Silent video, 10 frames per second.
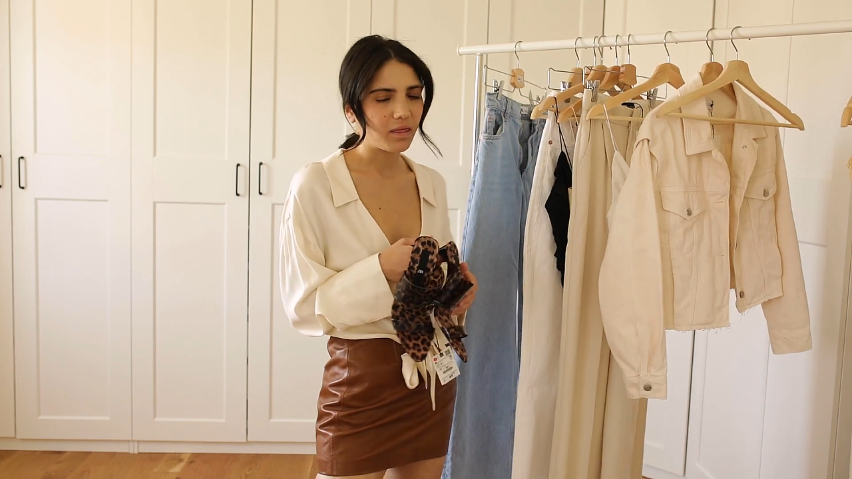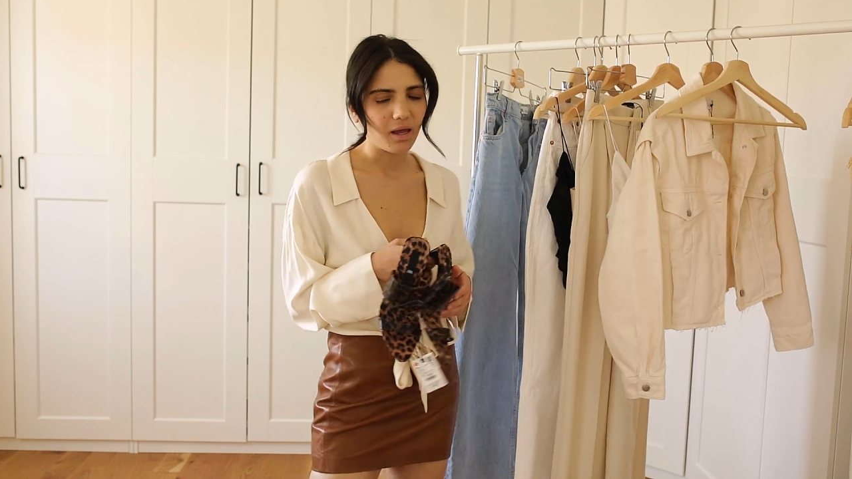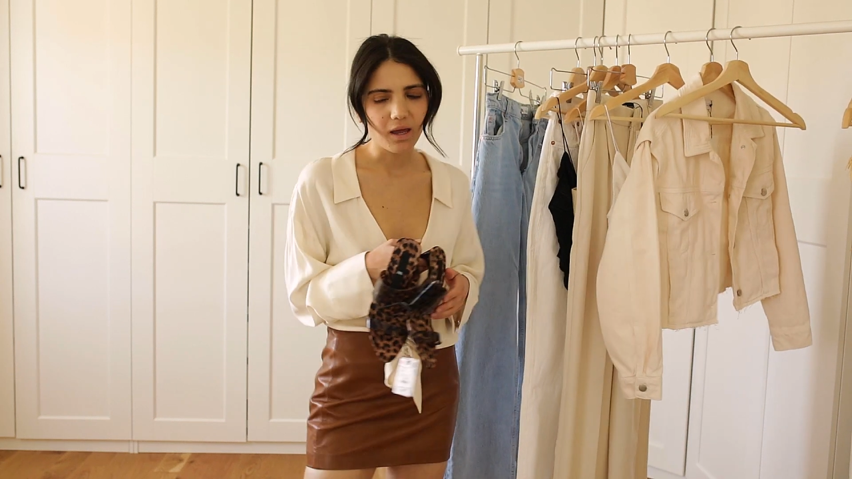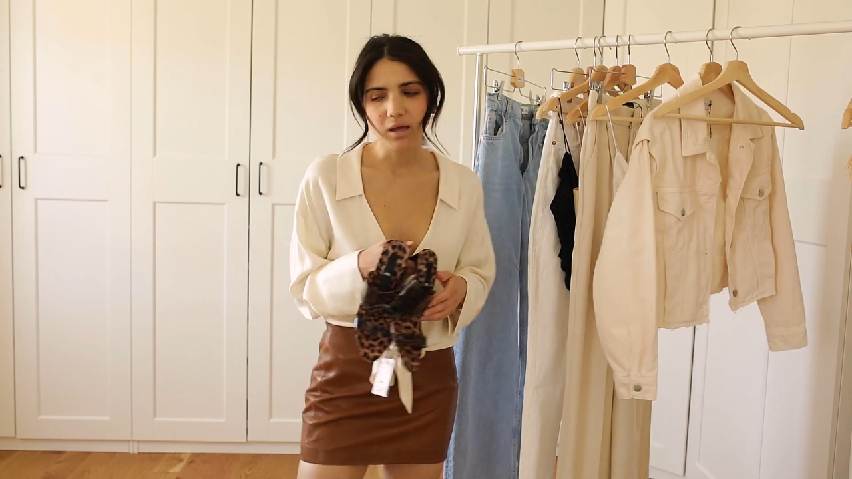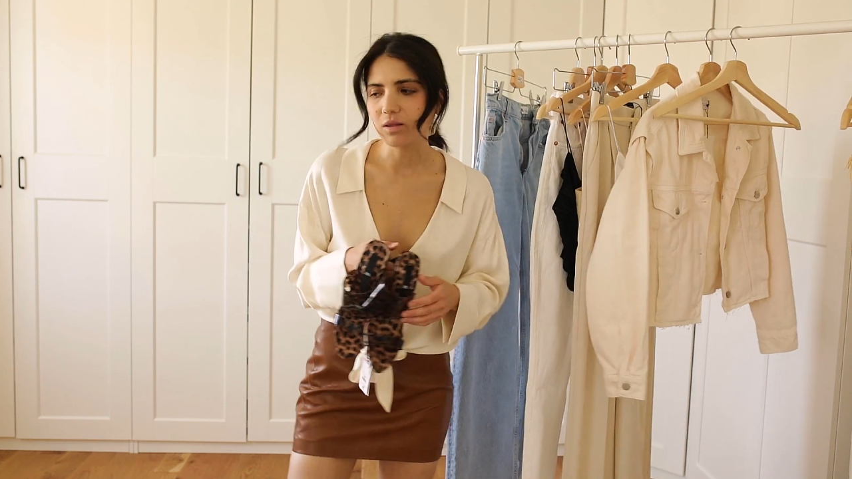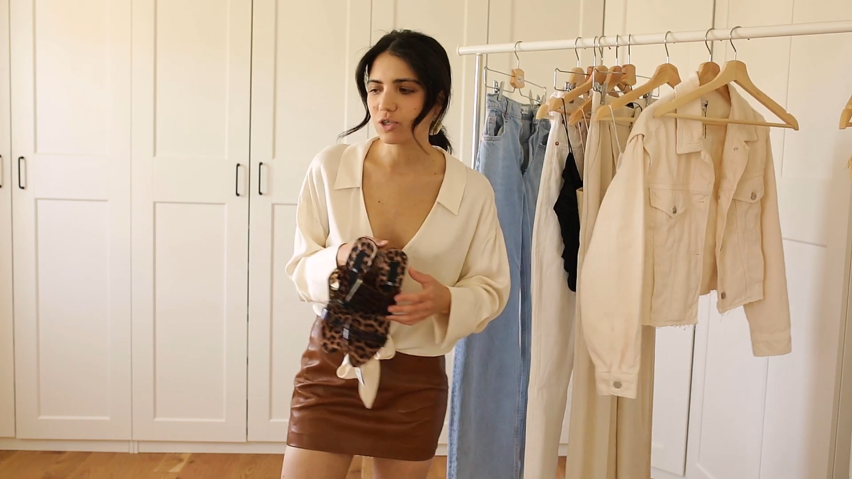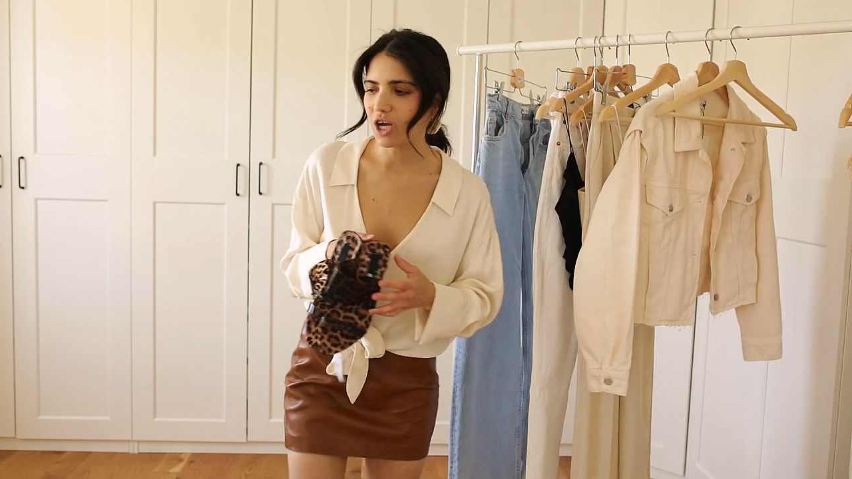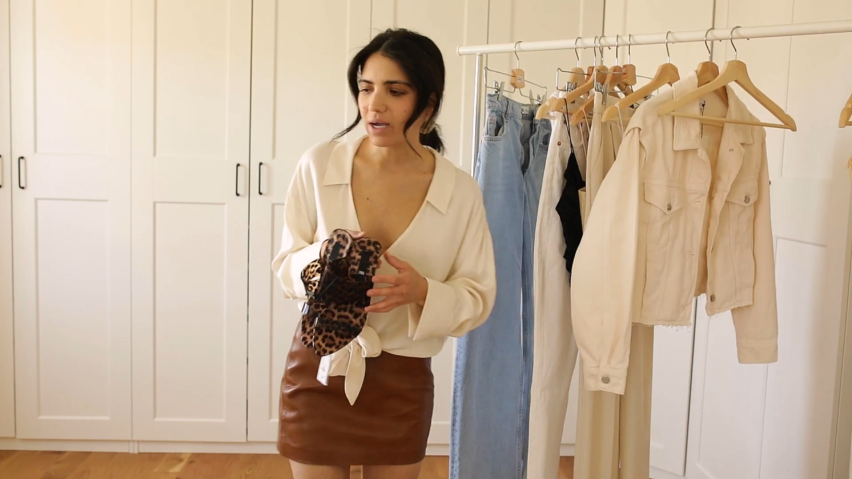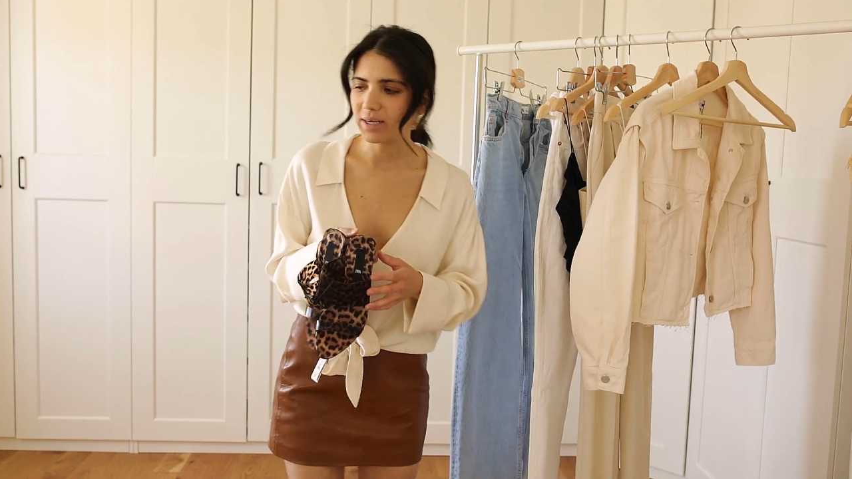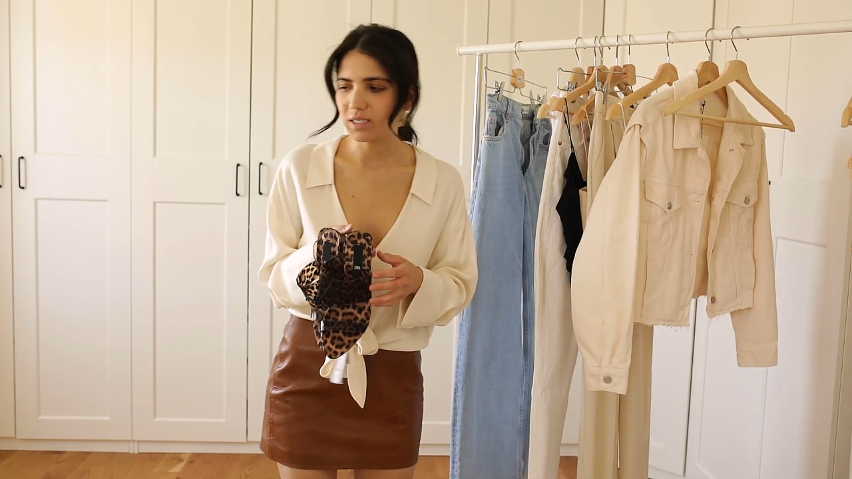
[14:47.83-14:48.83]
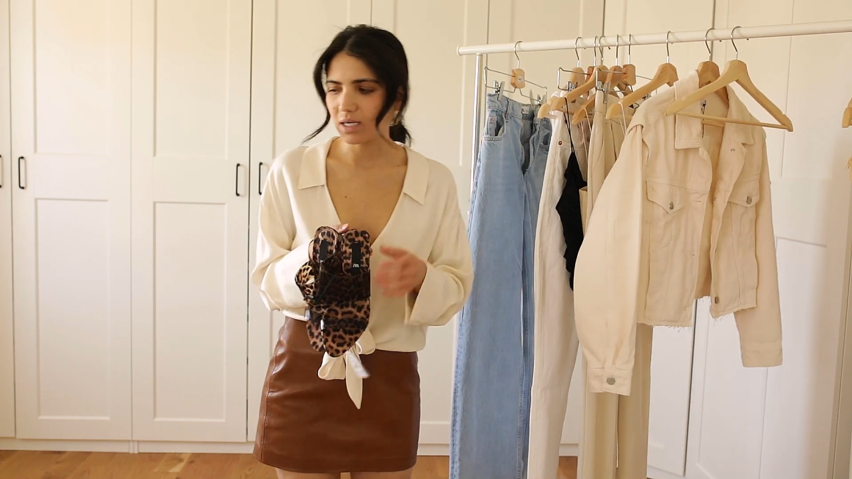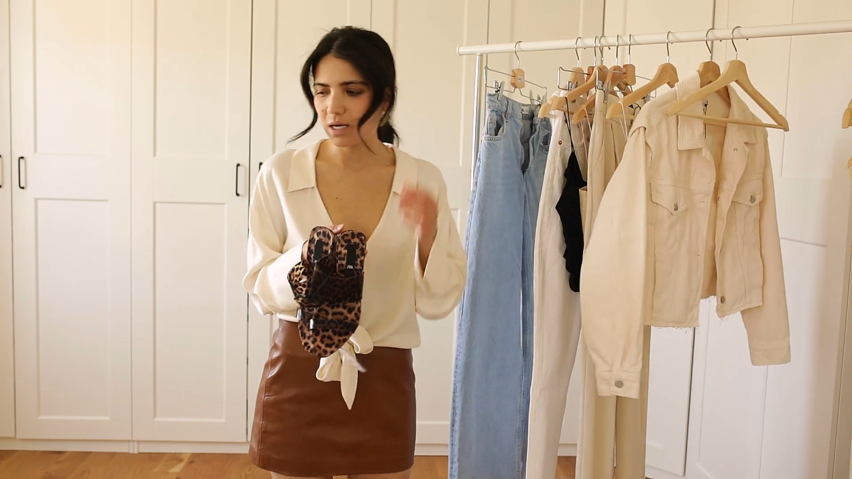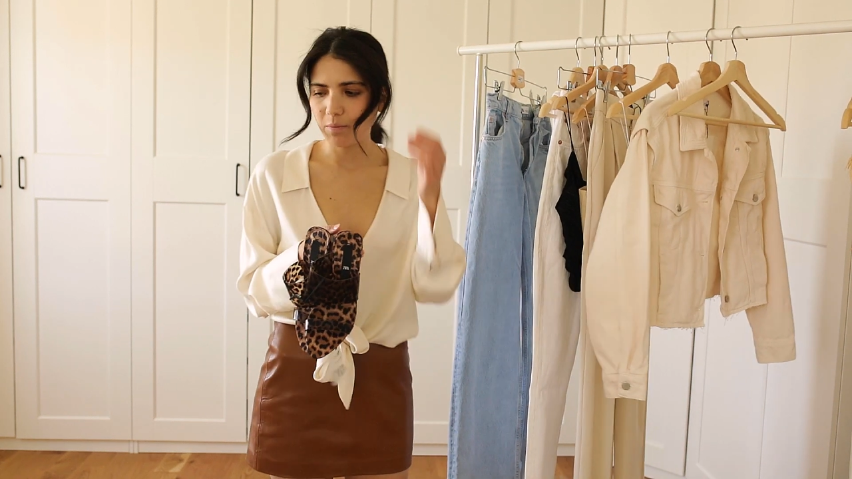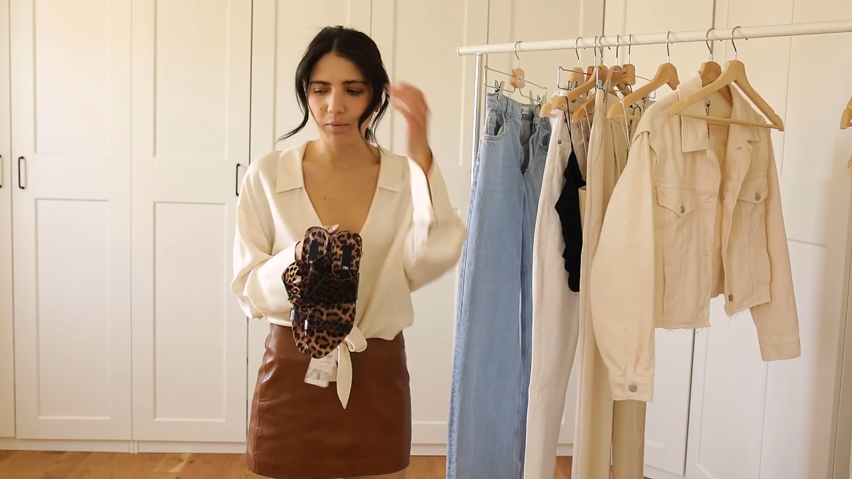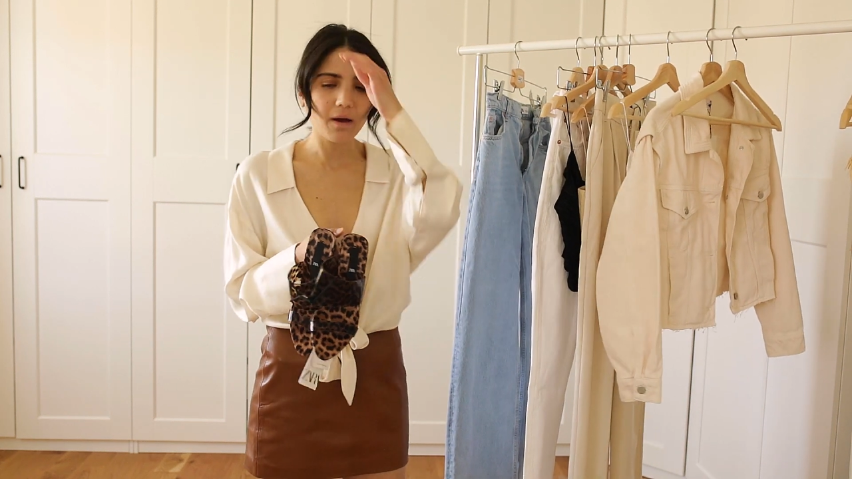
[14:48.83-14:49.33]
think the jacket is a
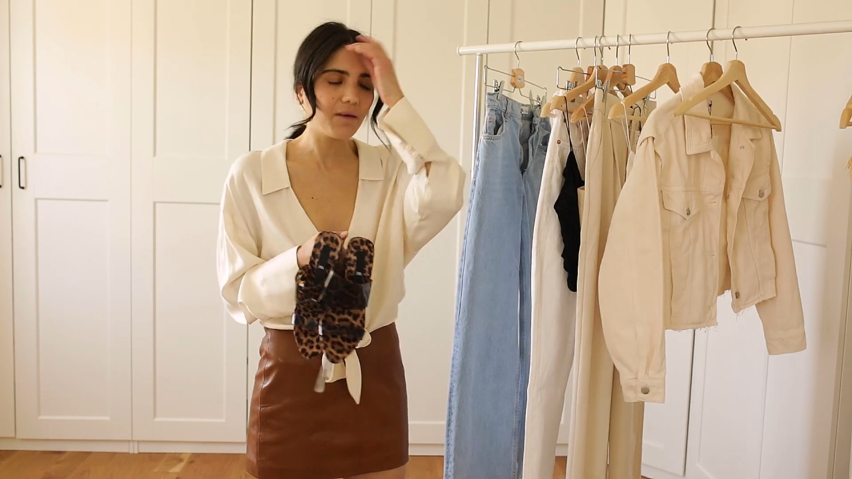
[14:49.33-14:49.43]
keeper,